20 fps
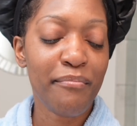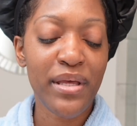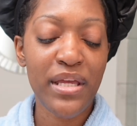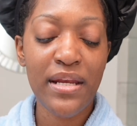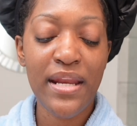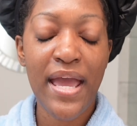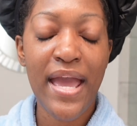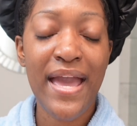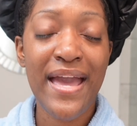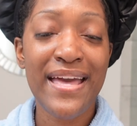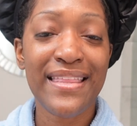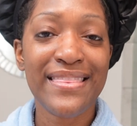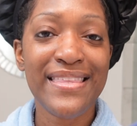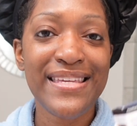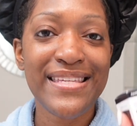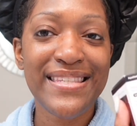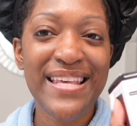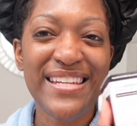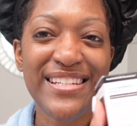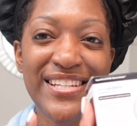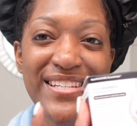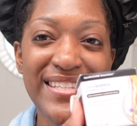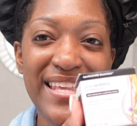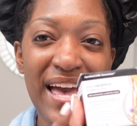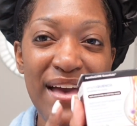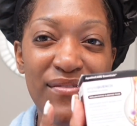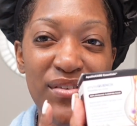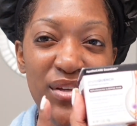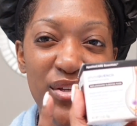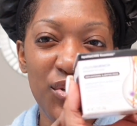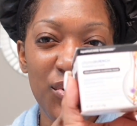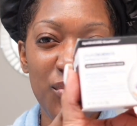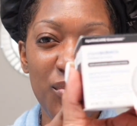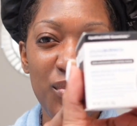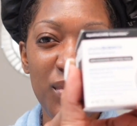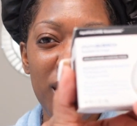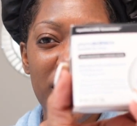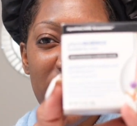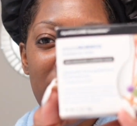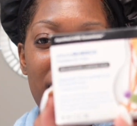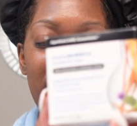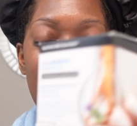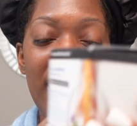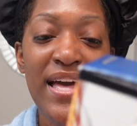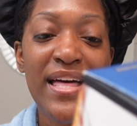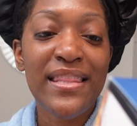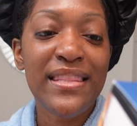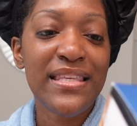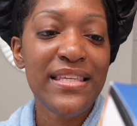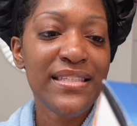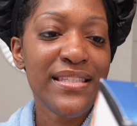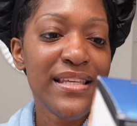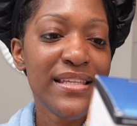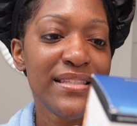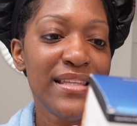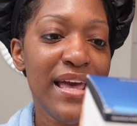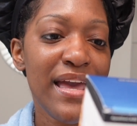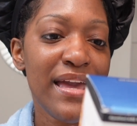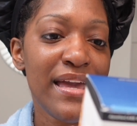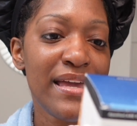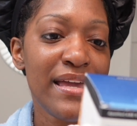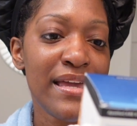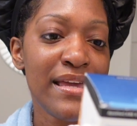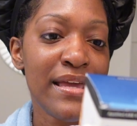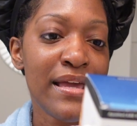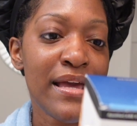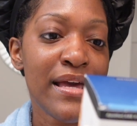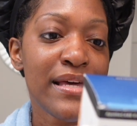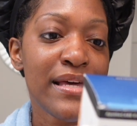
been had this, I just haven't used it. This is a